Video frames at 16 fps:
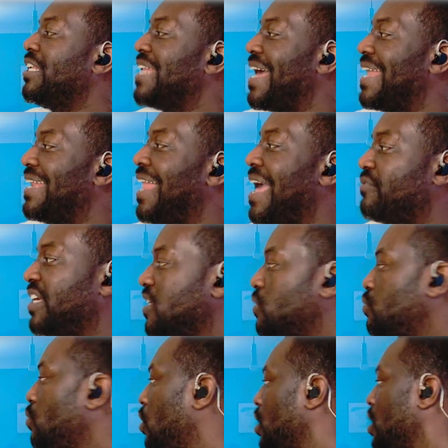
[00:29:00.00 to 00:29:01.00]
and guess what?
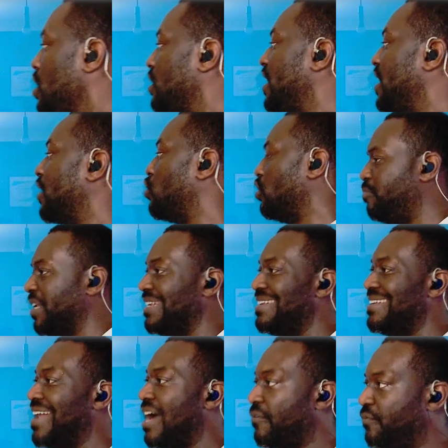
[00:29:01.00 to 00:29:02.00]
There could have been nothing
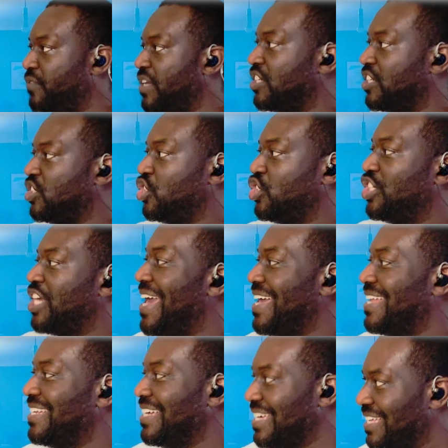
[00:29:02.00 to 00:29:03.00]
shared
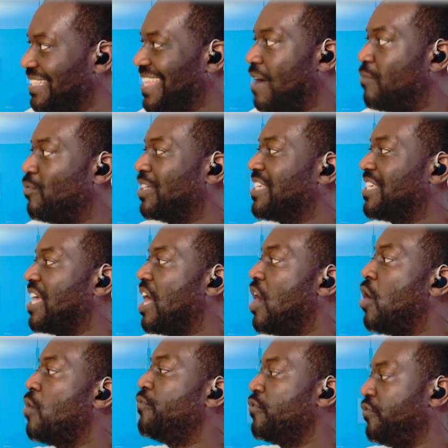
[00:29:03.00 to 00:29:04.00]
that was helpful for me.
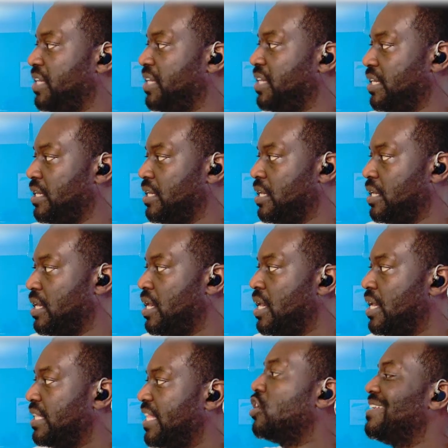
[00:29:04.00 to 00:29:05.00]
There could have been
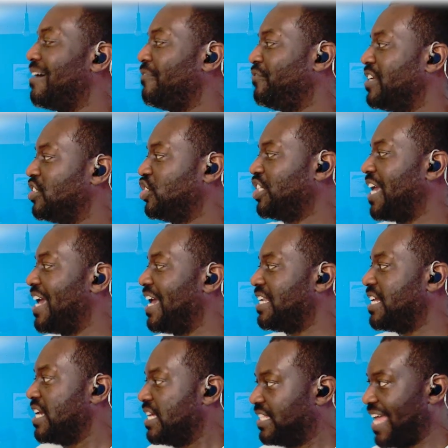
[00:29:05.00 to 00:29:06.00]
nothing shared that
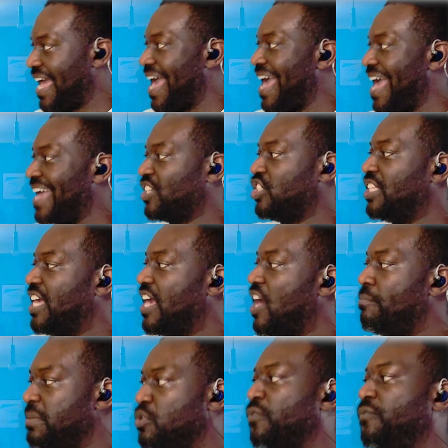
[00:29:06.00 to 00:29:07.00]
actually helped me move
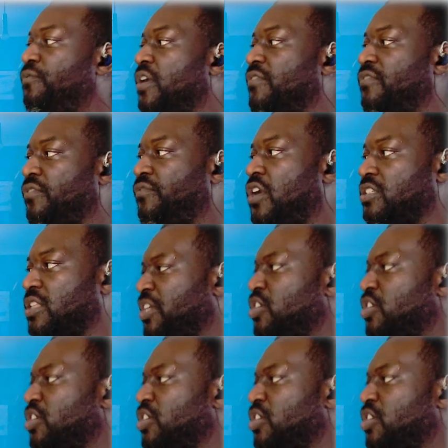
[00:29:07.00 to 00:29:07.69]
further faster. But you know what?